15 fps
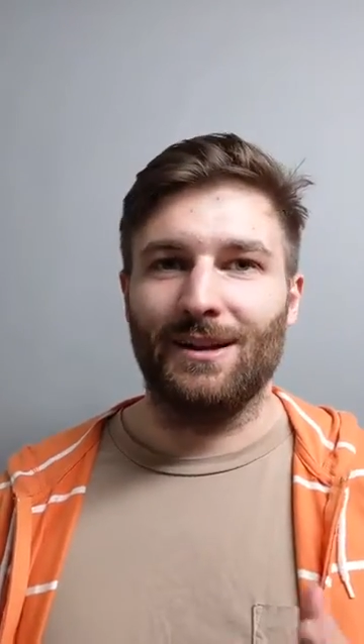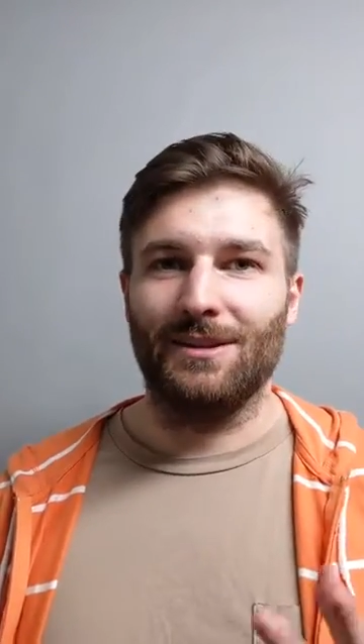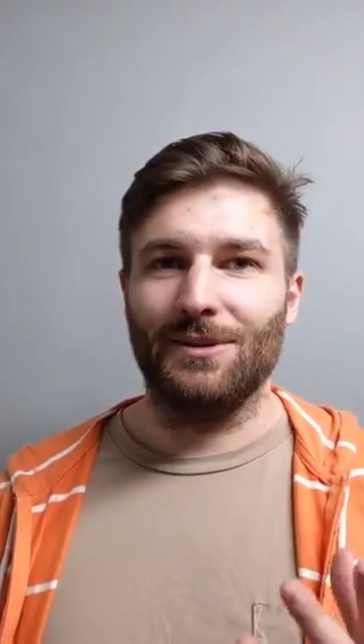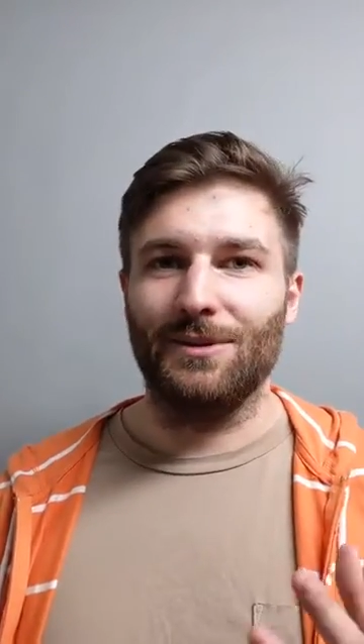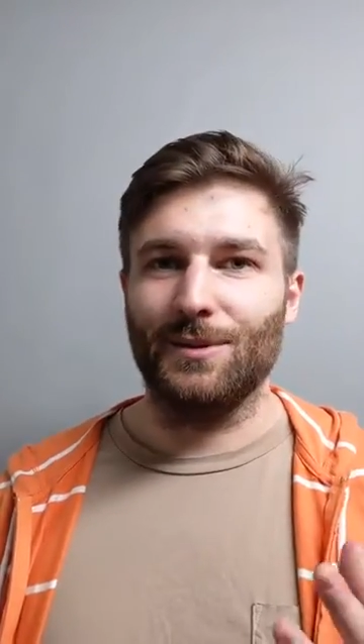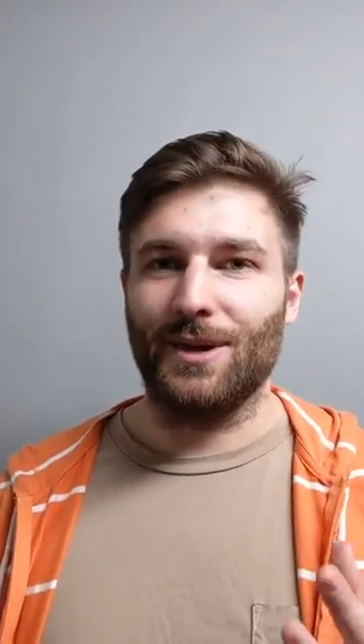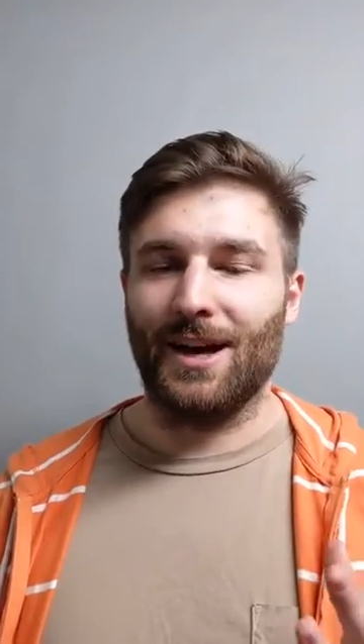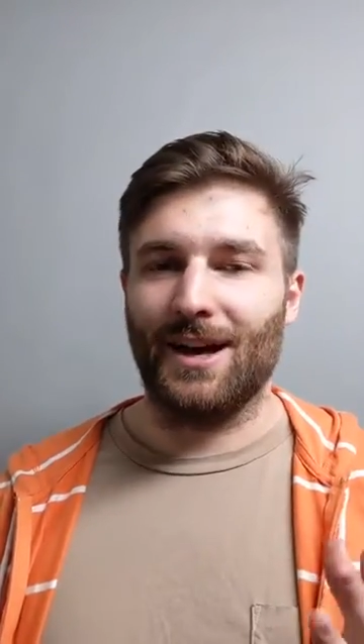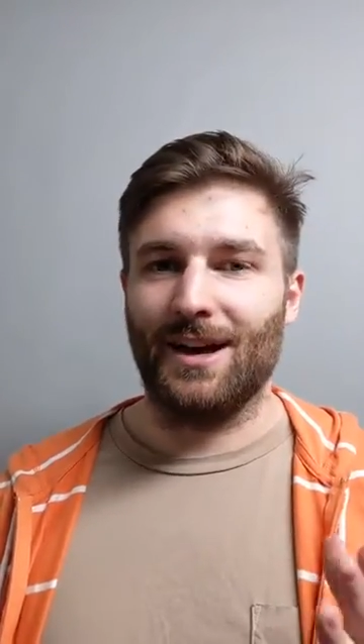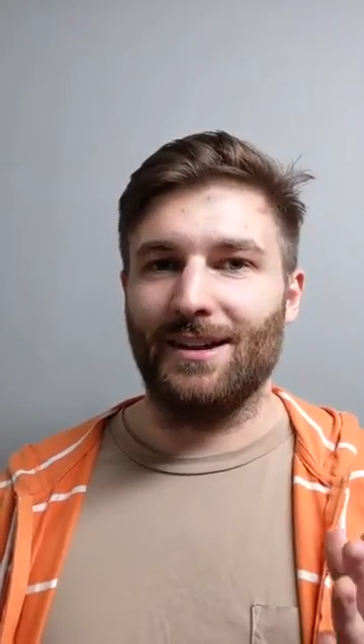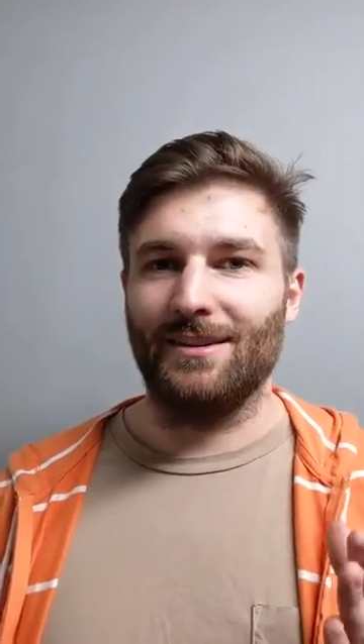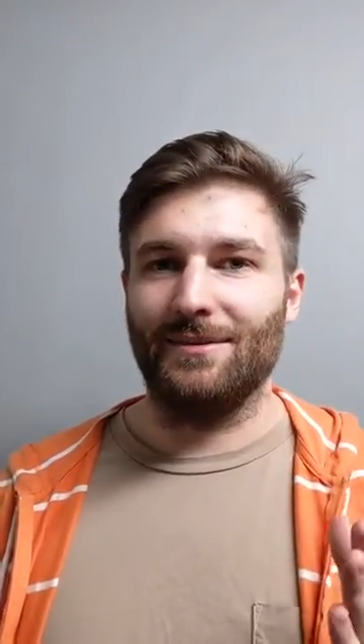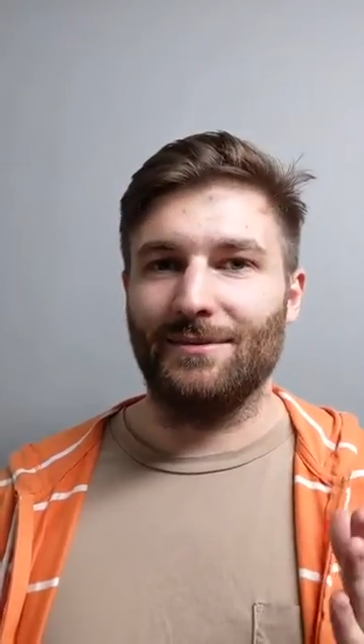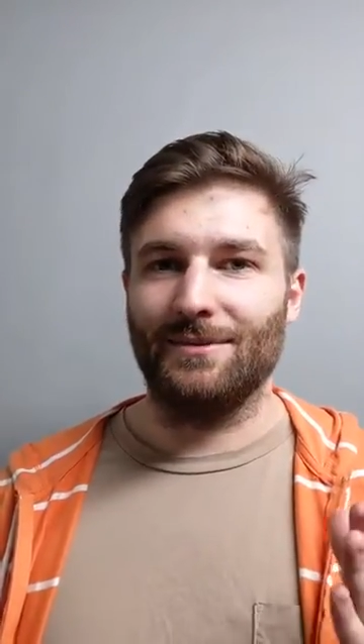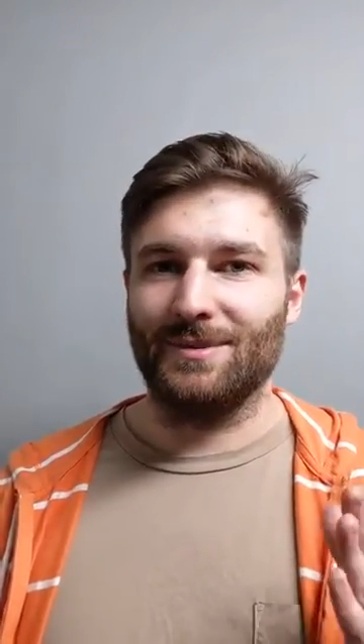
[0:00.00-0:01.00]
you
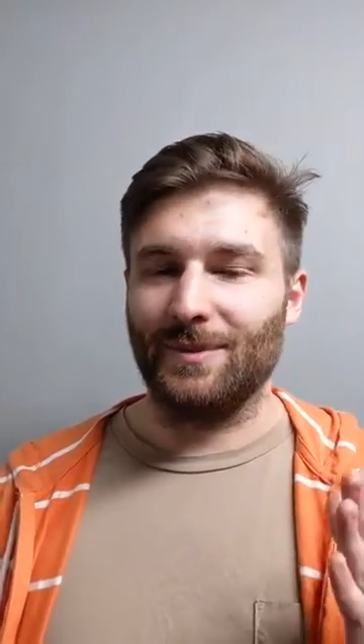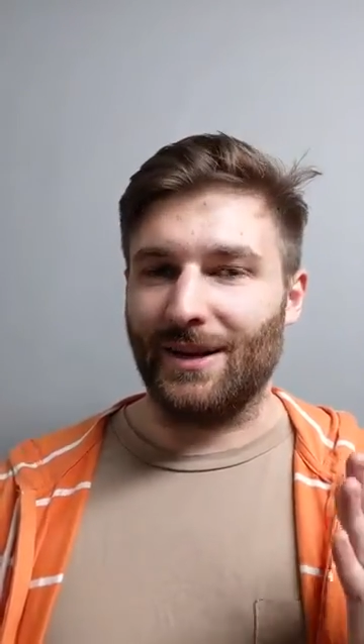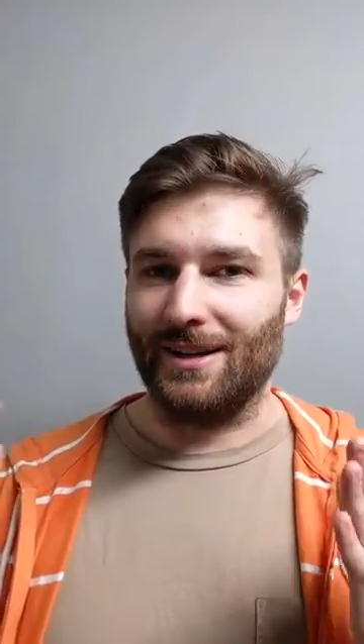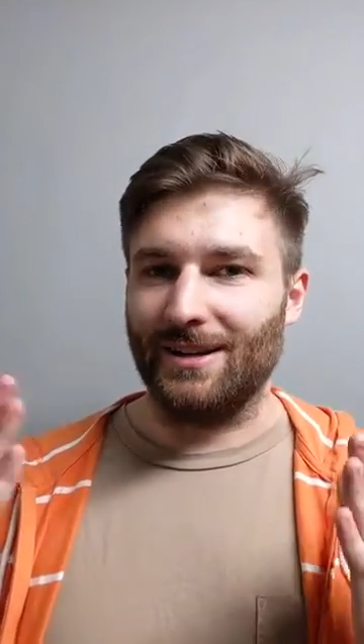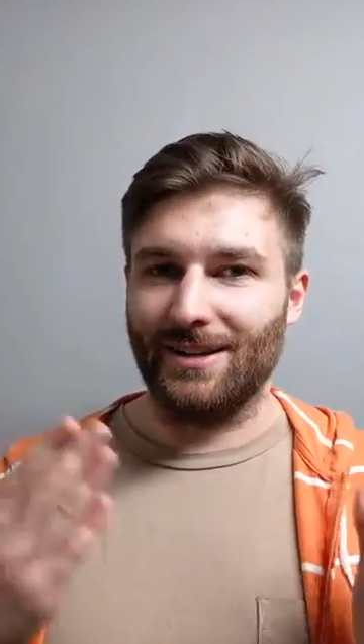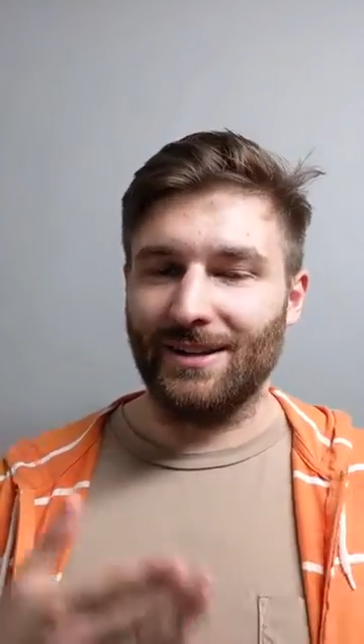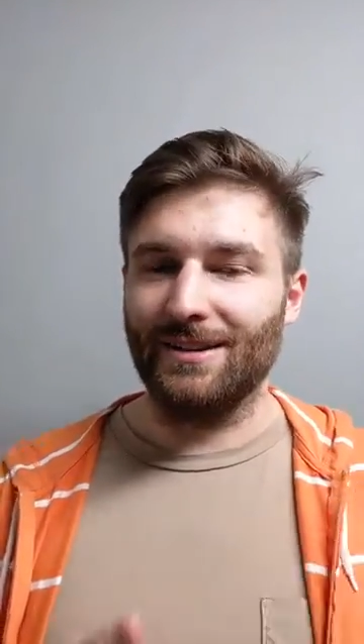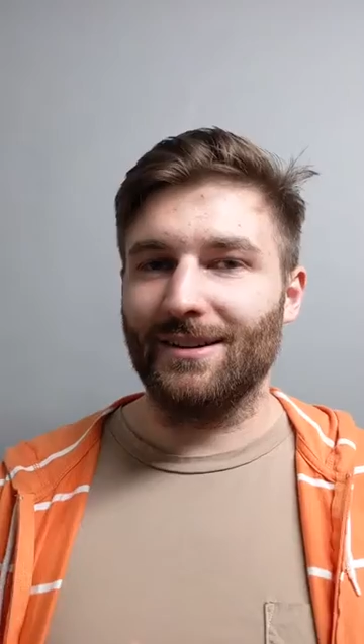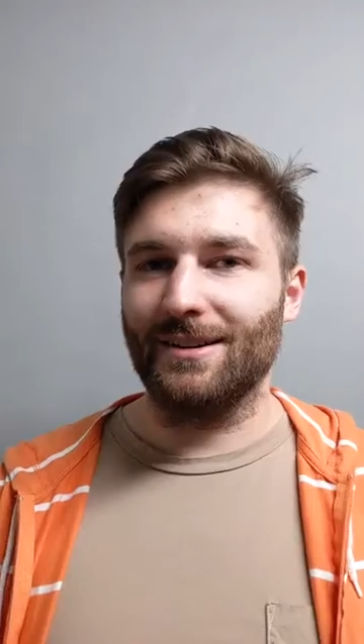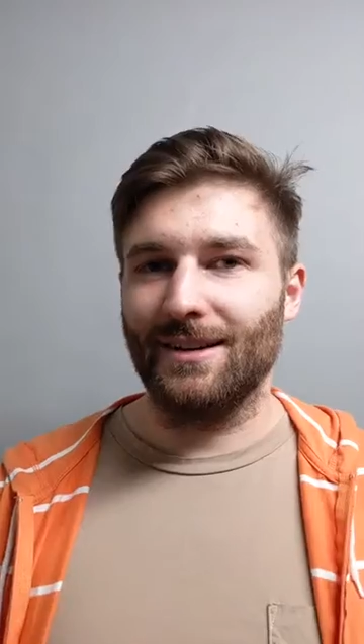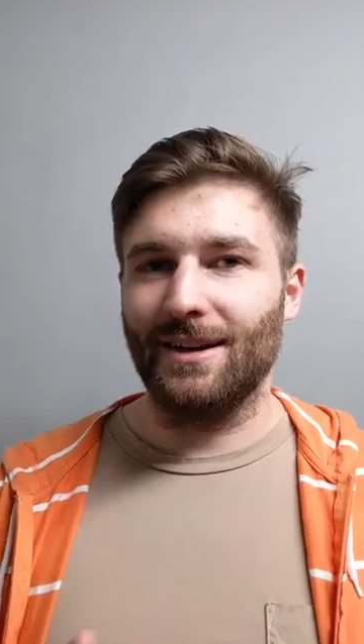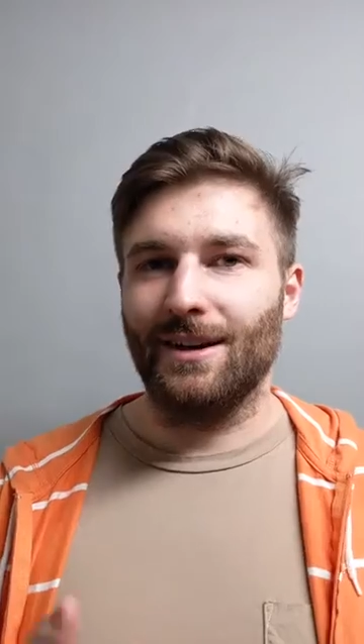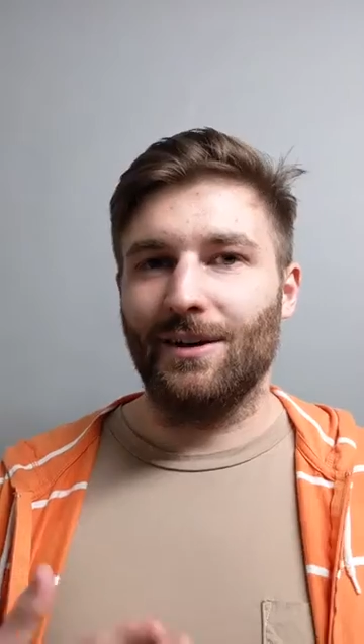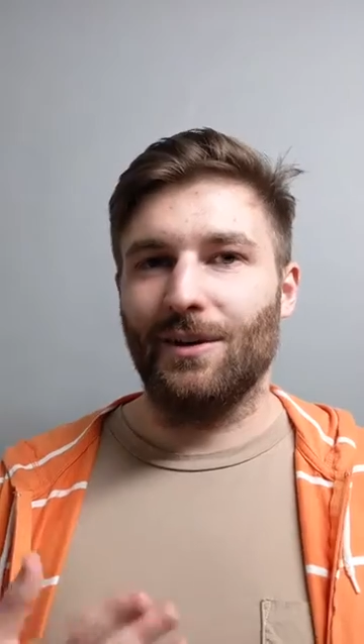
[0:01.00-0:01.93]
can respond here